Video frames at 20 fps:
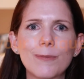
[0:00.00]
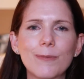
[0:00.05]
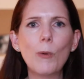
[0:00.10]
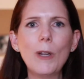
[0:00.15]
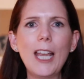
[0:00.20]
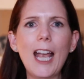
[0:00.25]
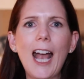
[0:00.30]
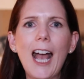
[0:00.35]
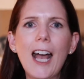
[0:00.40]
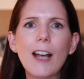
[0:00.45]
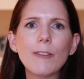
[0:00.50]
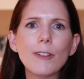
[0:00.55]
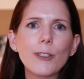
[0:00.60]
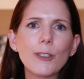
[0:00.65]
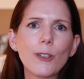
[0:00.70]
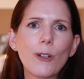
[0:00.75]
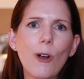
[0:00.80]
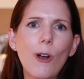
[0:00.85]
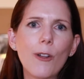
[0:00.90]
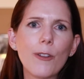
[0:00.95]
We
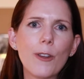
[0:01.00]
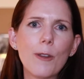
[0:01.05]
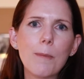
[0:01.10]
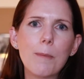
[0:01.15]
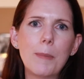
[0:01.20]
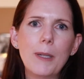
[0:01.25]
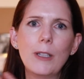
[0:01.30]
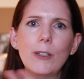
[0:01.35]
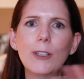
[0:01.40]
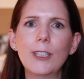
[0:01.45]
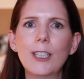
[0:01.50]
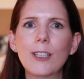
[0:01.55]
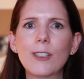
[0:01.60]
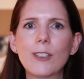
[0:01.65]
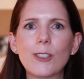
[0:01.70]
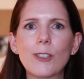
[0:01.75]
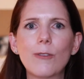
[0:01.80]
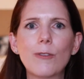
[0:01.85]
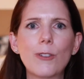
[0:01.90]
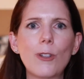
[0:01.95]
haven't got the
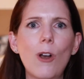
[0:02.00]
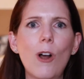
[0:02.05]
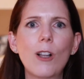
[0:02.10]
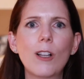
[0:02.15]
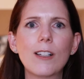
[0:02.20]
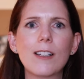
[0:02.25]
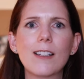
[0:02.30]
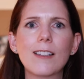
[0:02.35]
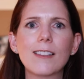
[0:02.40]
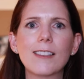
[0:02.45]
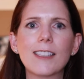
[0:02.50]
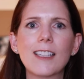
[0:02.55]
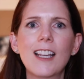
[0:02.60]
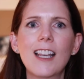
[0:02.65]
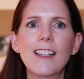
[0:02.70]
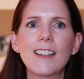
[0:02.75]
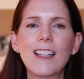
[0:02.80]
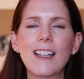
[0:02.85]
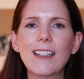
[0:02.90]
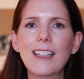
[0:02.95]
billions of dollars
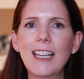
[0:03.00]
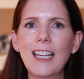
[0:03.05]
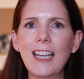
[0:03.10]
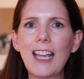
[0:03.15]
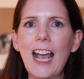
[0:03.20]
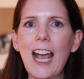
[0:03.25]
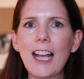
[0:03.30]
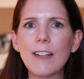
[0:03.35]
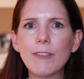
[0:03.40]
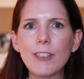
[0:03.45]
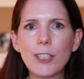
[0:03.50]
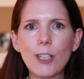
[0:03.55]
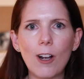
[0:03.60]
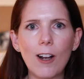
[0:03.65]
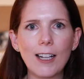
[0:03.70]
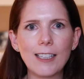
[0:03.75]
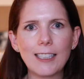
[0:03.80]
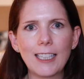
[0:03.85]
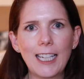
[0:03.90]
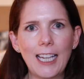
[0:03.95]
that the
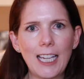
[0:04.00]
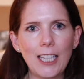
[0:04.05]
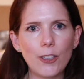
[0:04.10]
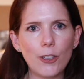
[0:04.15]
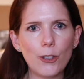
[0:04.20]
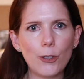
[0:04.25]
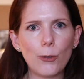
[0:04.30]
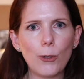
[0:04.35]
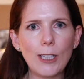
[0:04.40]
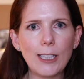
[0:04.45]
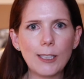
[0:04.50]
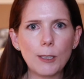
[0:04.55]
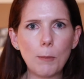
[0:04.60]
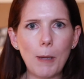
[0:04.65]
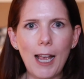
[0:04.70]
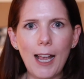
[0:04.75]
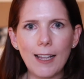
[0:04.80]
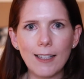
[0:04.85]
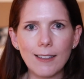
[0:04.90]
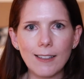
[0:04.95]
advertising industry
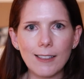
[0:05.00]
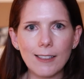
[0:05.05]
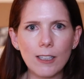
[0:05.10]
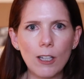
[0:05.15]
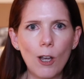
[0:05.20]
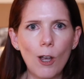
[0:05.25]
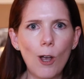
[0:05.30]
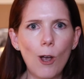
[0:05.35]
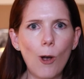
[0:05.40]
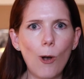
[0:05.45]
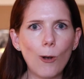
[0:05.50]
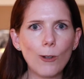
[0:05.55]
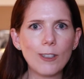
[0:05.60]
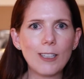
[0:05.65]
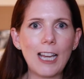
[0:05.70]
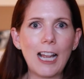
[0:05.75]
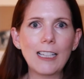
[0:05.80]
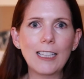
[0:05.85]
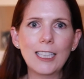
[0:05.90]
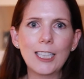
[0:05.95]
spends on
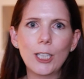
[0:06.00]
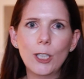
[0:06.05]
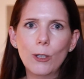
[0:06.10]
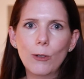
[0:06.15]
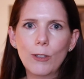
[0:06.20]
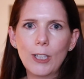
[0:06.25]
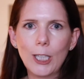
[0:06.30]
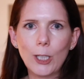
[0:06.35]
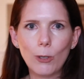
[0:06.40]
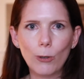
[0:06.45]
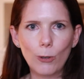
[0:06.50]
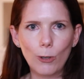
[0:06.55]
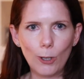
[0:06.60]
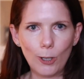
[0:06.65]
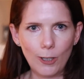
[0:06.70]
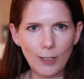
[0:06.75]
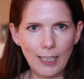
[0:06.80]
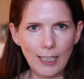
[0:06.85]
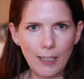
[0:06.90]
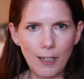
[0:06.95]
telling you that you're not
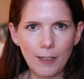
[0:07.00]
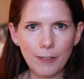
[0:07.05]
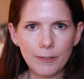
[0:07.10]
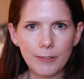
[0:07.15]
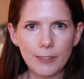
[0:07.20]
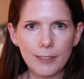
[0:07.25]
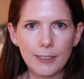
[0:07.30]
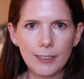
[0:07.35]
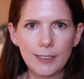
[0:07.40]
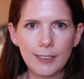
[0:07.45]
good enough.